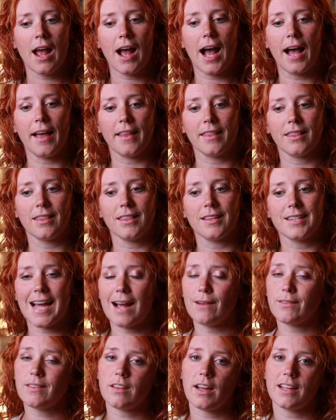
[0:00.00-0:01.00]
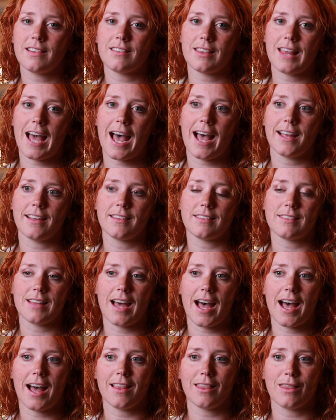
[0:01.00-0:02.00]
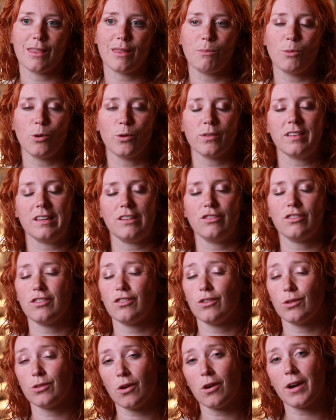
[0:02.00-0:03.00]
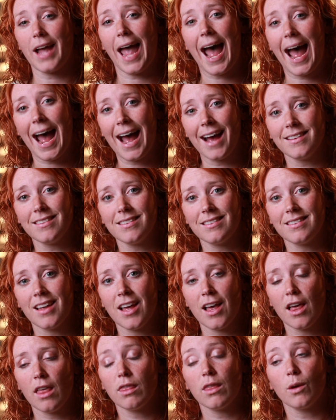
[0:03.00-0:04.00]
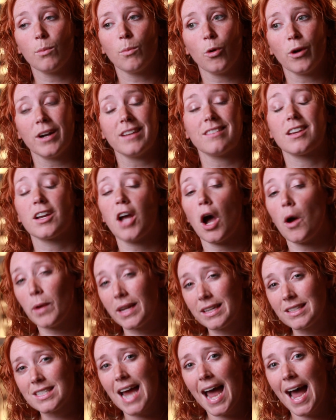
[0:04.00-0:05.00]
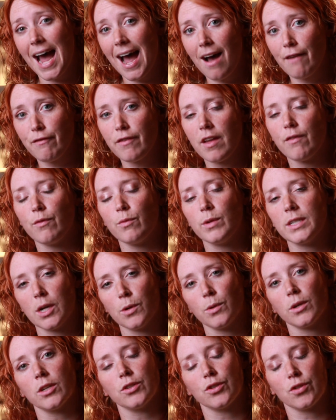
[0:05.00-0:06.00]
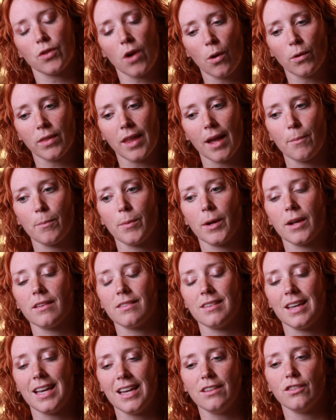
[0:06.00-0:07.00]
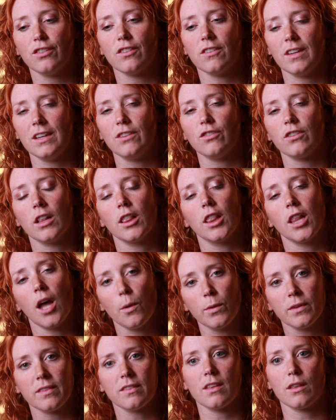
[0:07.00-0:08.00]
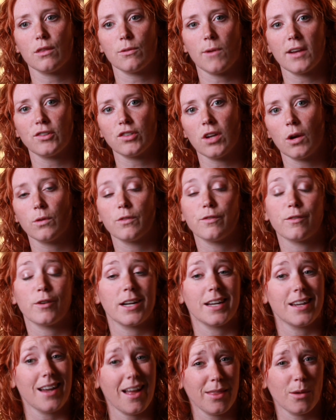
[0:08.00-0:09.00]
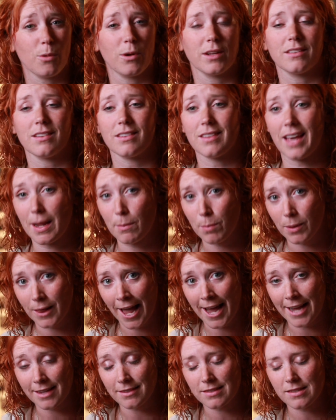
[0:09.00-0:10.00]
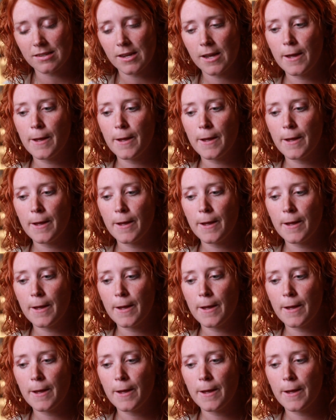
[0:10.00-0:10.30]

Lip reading: And the downside to that is that the more seizures your dog has, the more it's going to have if we don't control them, because each seizure lowers the threshold for another one to take place.